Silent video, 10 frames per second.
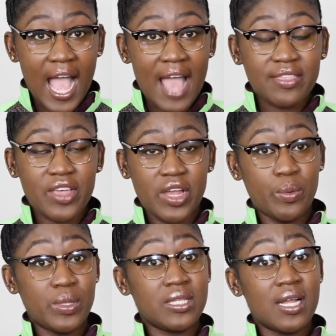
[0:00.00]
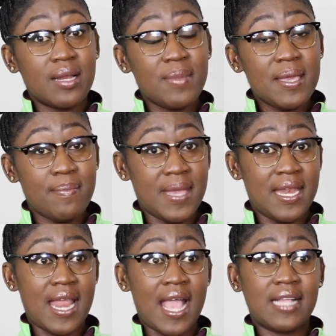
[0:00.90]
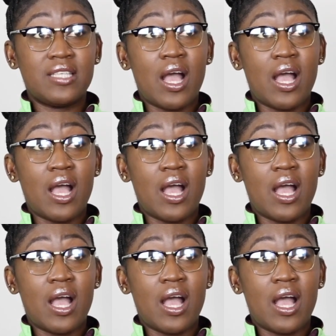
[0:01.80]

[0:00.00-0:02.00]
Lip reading: I thought it was gonna be midnight,